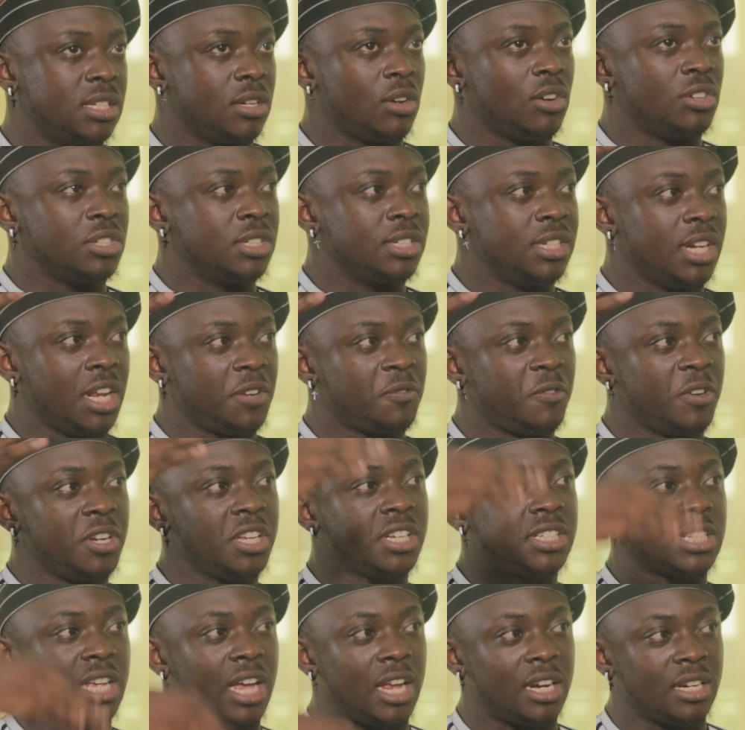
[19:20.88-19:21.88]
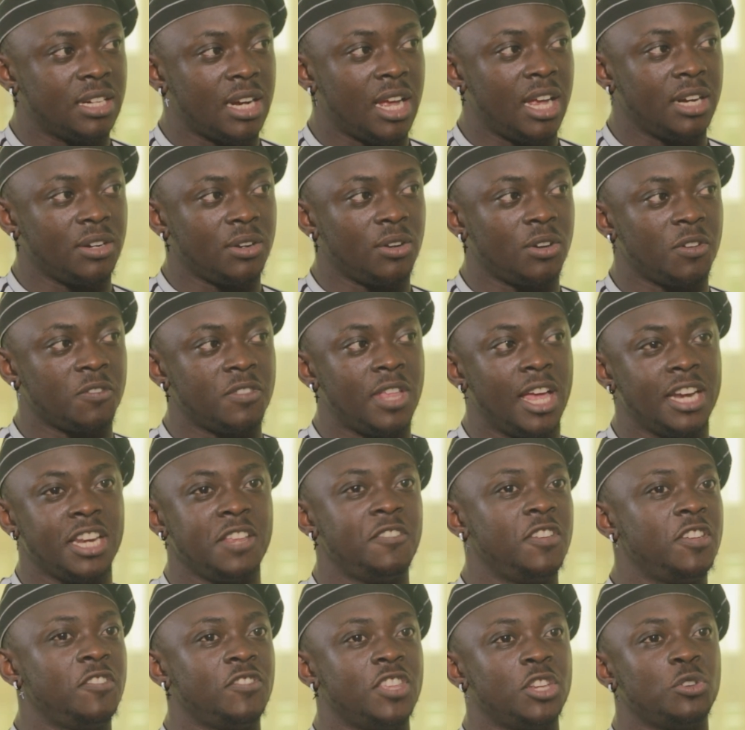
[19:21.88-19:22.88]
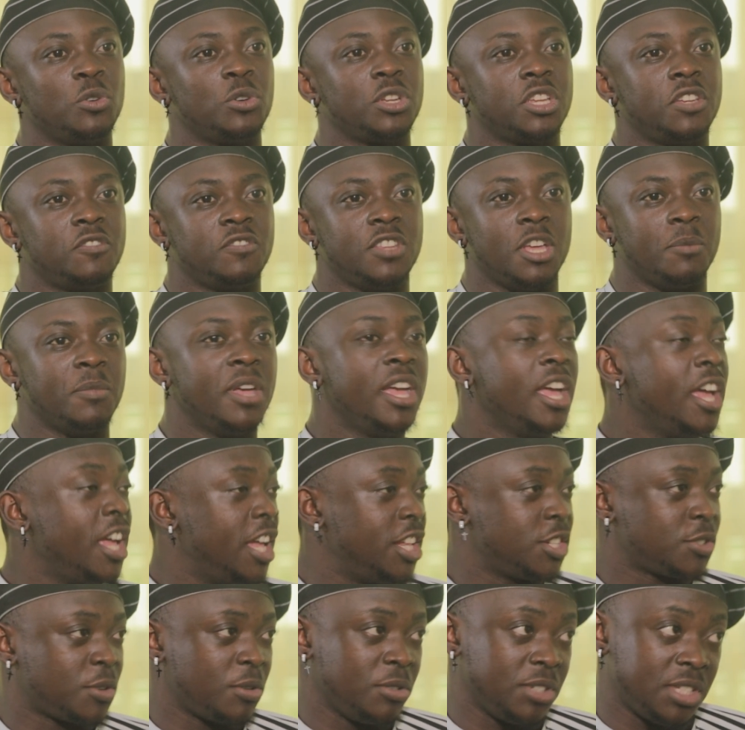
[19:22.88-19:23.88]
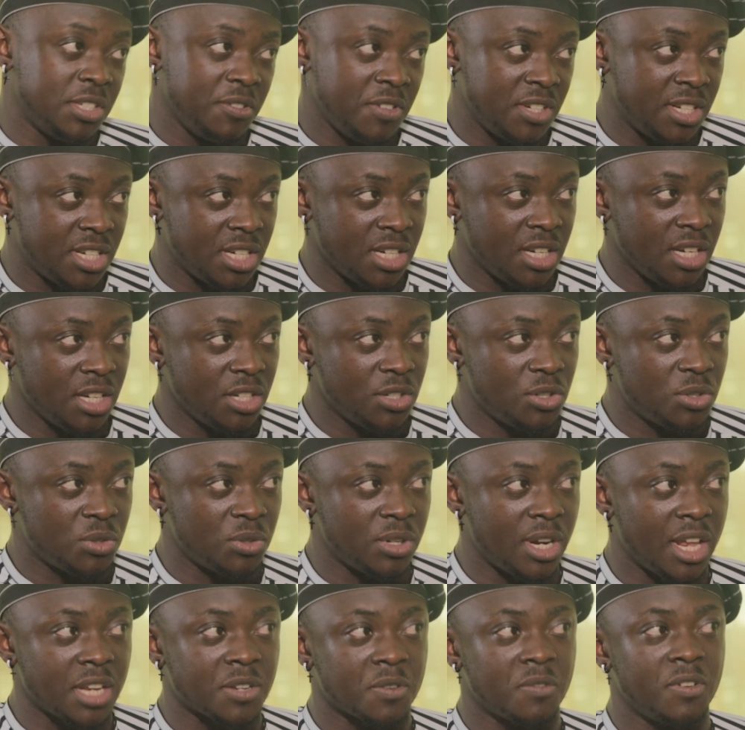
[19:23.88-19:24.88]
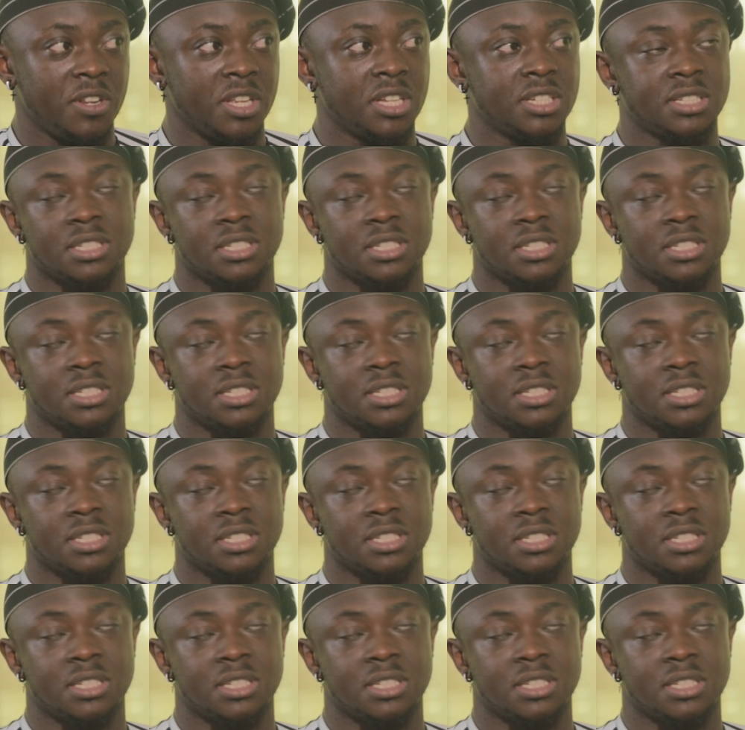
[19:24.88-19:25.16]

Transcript: on Netflix and all of that, even if they don't give them exclusivity to Netflix.